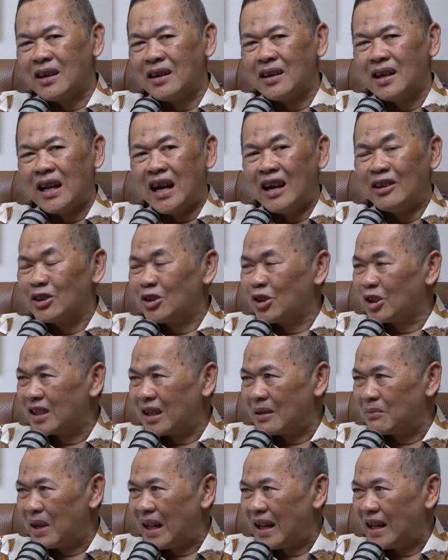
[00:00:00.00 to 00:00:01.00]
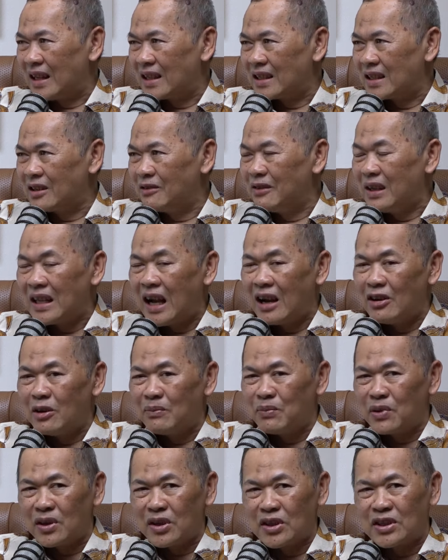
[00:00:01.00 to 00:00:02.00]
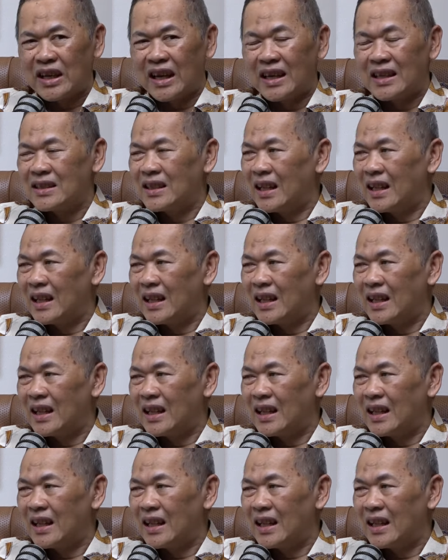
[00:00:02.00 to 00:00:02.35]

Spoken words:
call autothermal. So with our process,